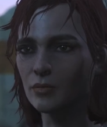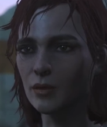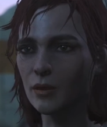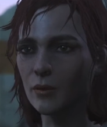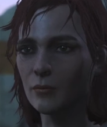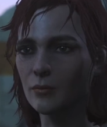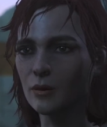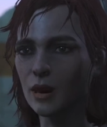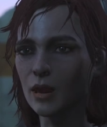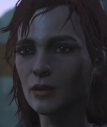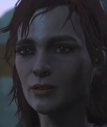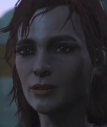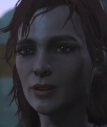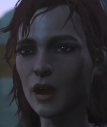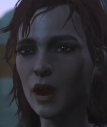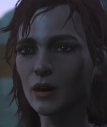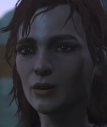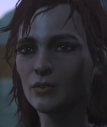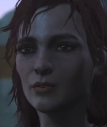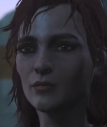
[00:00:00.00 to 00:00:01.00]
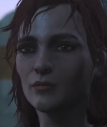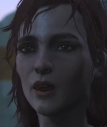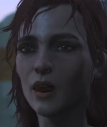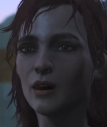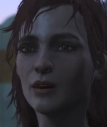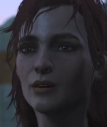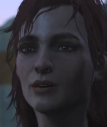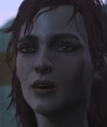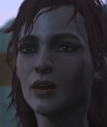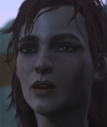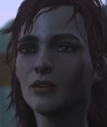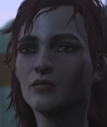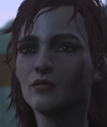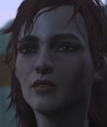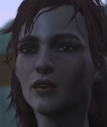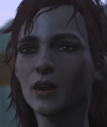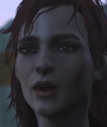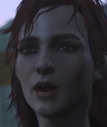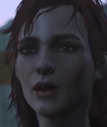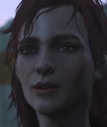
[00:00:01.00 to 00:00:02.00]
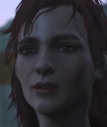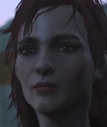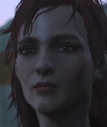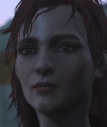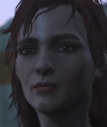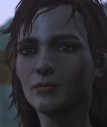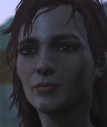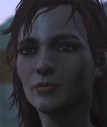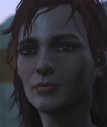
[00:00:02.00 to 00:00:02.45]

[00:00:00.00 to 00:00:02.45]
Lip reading: a place called Vault 95.